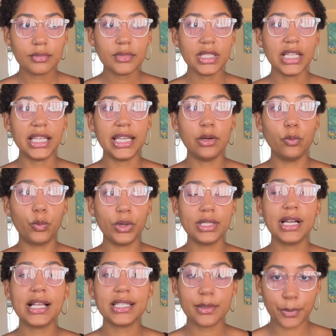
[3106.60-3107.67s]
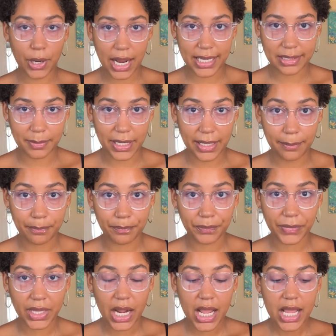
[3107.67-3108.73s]
it would not surprise me
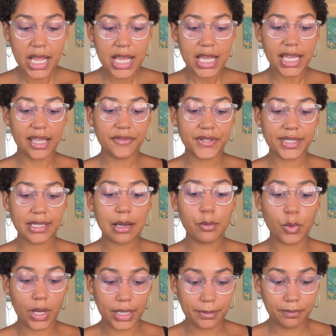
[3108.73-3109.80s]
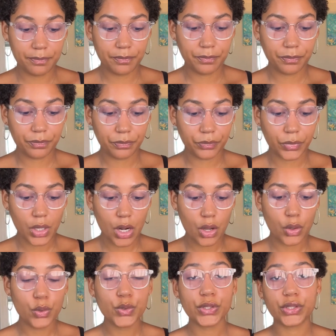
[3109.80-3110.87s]
if someone
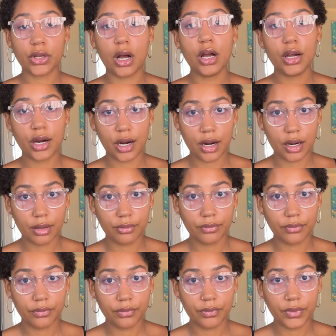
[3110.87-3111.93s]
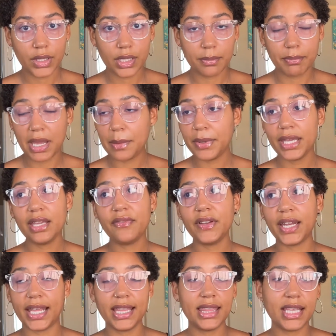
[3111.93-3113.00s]
who saw her, maybe even
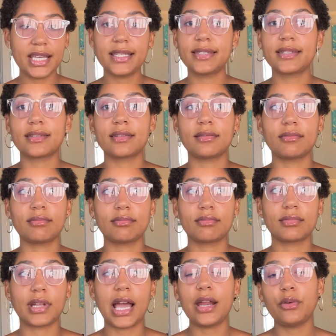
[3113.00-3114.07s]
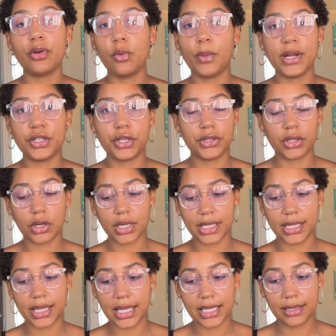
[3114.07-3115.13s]
in this, I don't know when she started
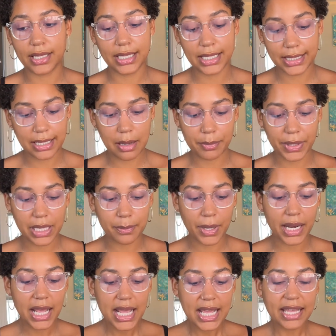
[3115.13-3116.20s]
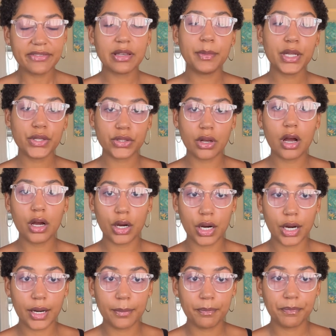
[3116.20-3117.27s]
in this company, but if somebody saw
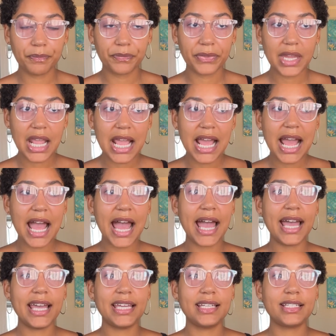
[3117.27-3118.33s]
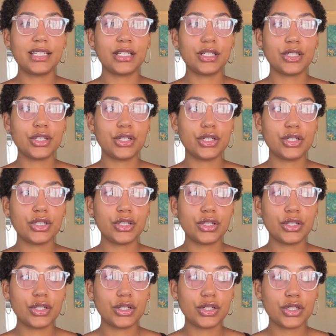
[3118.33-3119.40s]
her and
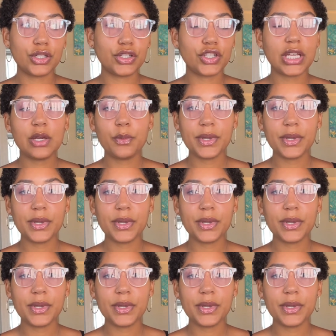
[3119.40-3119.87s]
she was